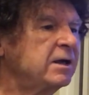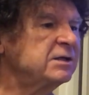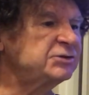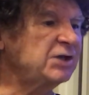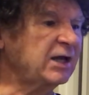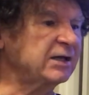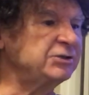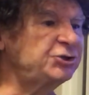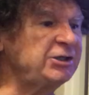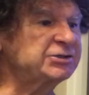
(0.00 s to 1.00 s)
Second,
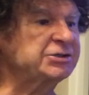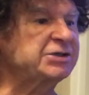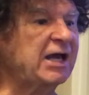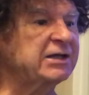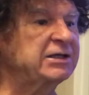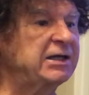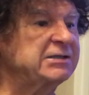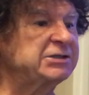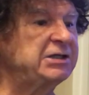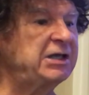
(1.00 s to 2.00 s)
Jesus acted
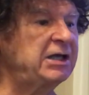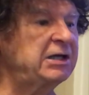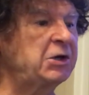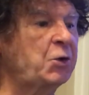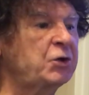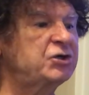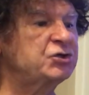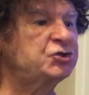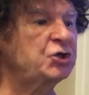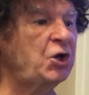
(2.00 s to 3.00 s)
as he did in order to
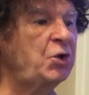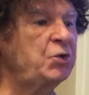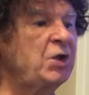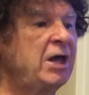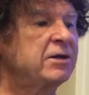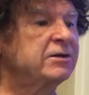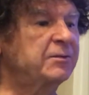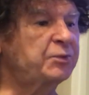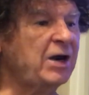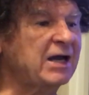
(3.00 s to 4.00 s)
show the
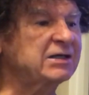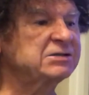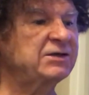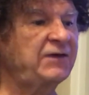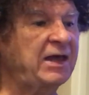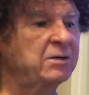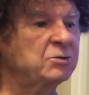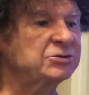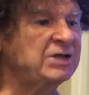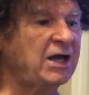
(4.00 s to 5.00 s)
practice of
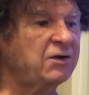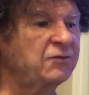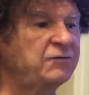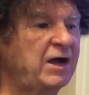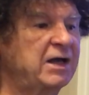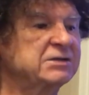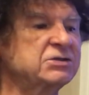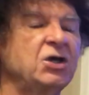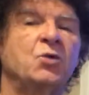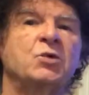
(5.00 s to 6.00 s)
animal sacrifice
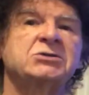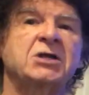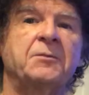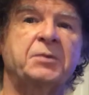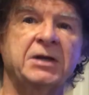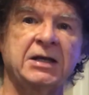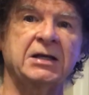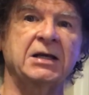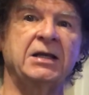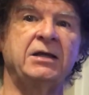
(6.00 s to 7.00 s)
was
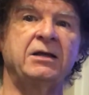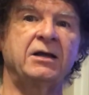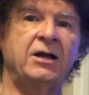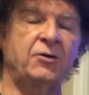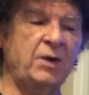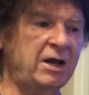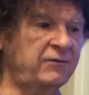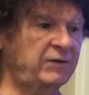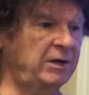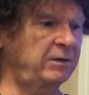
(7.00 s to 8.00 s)
completely
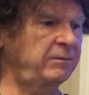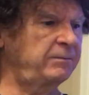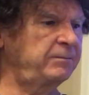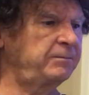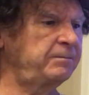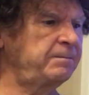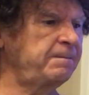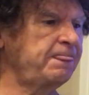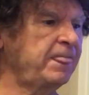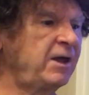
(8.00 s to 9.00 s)
irrelevant.
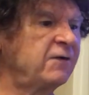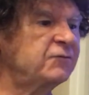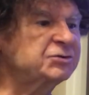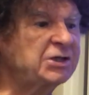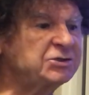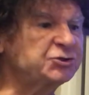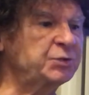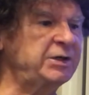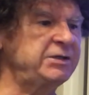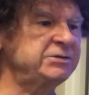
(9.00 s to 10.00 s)
For
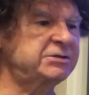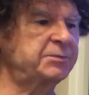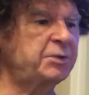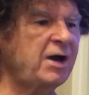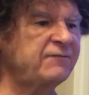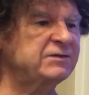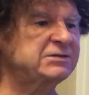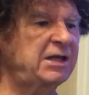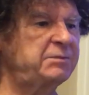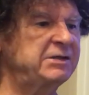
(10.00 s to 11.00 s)
centuries, the prophets
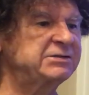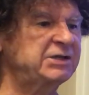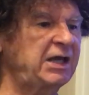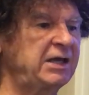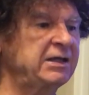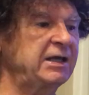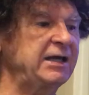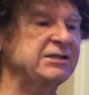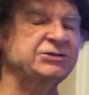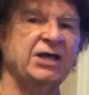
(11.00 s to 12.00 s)
had been saying
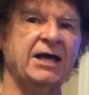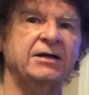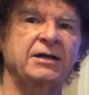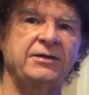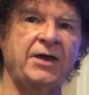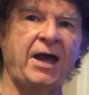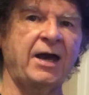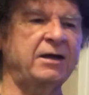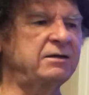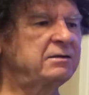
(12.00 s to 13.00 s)
exactly that.